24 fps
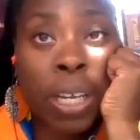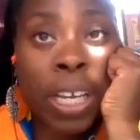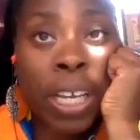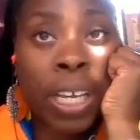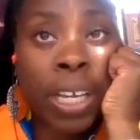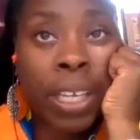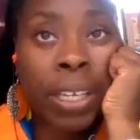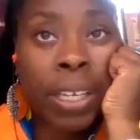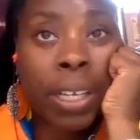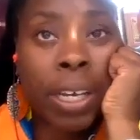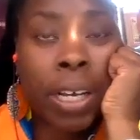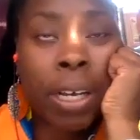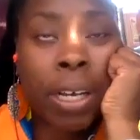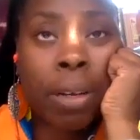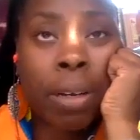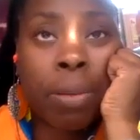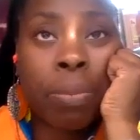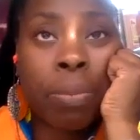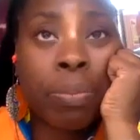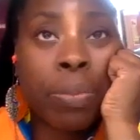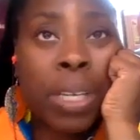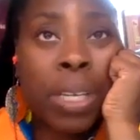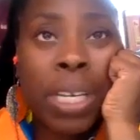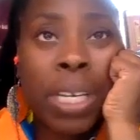And
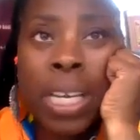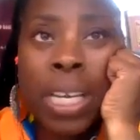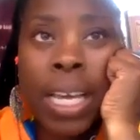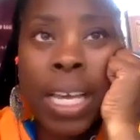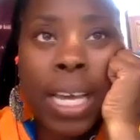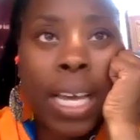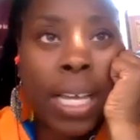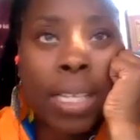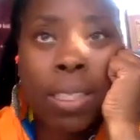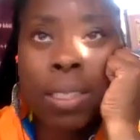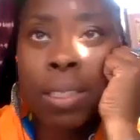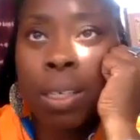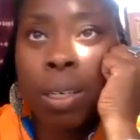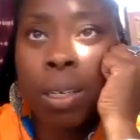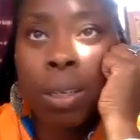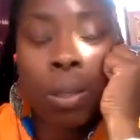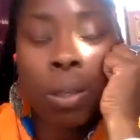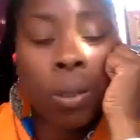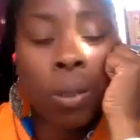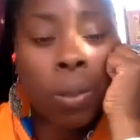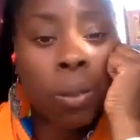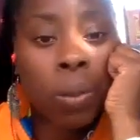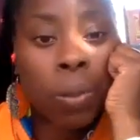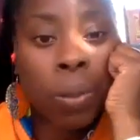
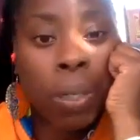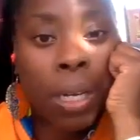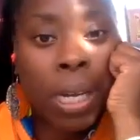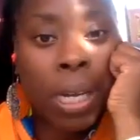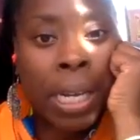so